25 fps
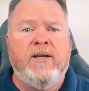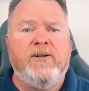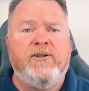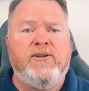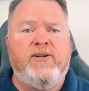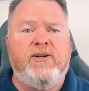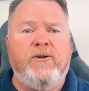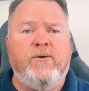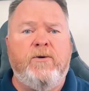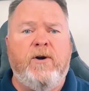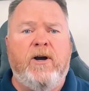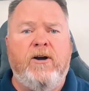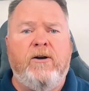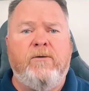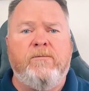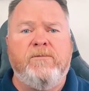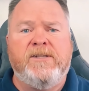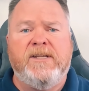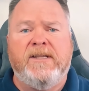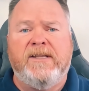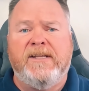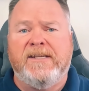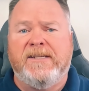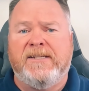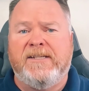2 homes
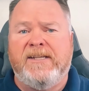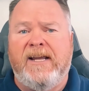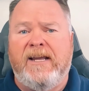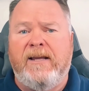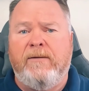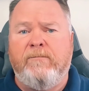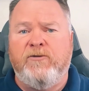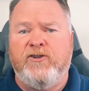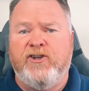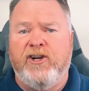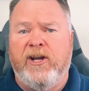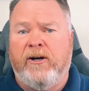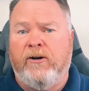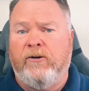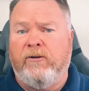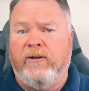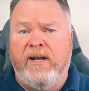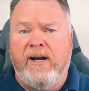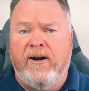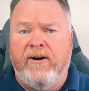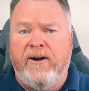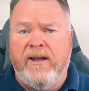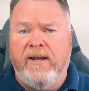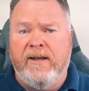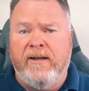in the same general
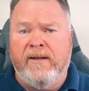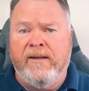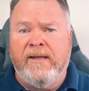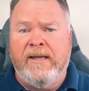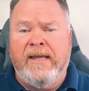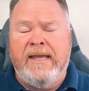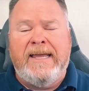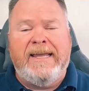area